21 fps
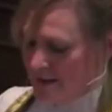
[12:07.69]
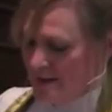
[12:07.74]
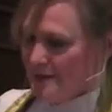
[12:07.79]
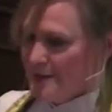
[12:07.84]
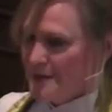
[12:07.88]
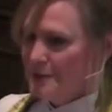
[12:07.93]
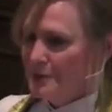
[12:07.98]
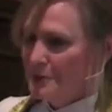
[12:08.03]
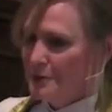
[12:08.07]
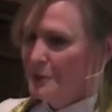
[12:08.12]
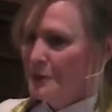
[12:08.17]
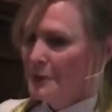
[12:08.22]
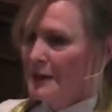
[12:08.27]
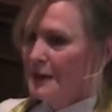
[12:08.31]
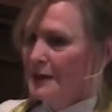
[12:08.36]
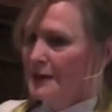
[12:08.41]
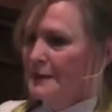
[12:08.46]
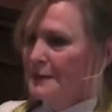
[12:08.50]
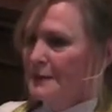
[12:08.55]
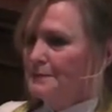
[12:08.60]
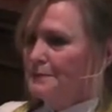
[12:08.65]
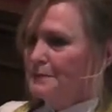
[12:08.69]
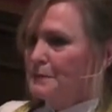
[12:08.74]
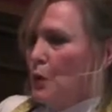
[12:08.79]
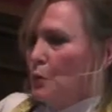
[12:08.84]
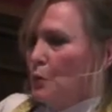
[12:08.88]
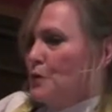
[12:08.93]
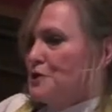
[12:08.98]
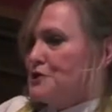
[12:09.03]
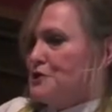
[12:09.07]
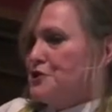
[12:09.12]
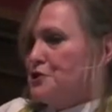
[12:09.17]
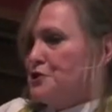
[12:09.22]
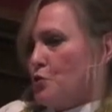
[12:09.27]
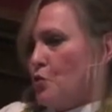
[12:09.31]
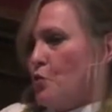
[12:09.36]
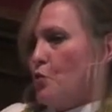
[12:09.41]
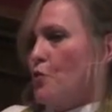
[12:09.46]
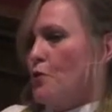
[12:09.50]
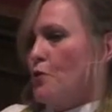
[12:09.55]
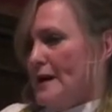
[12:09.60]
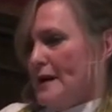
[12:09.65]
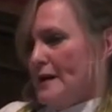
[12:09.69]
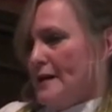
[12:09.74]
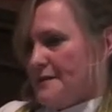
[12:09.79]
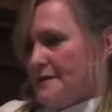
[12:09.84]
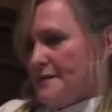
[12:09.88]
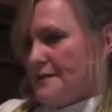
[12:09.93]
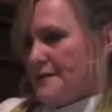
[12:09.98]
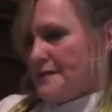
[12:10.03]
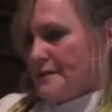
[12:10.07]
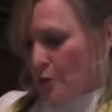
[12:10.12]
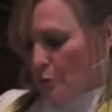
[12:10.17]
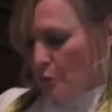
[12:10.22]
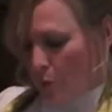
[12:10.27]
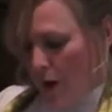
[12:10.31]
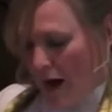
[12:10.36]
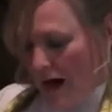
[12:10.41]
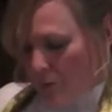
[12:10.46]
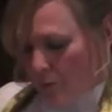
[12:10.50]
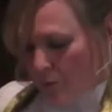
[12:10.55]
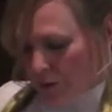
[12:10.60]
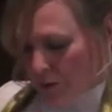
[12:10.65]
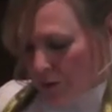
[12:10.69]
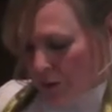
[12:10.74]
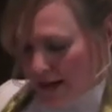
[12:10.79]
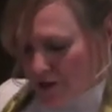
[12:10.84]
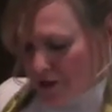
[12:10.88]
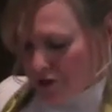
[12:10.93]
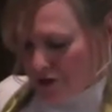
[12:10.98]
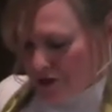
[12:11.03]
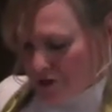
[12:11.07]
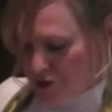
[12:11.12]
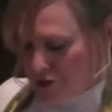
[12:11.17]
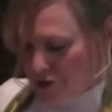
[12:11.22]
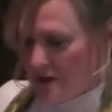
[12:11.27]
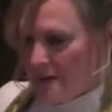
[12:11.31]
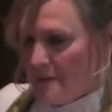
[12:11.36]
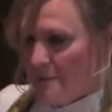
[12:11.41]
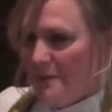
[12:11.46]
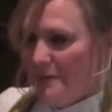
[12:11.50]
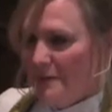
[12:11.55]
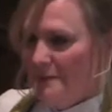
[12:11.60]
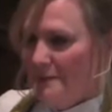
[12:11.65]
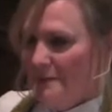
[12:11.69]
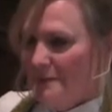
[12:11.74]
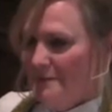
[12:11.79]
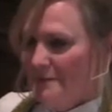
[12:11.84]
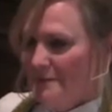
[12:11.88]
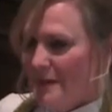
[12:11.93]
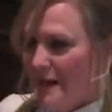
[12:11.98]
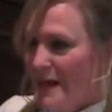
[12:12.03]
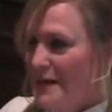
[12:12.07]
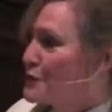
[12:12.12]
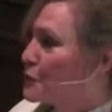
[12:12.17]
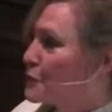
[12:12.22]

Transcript: to restore us to right relationship. It's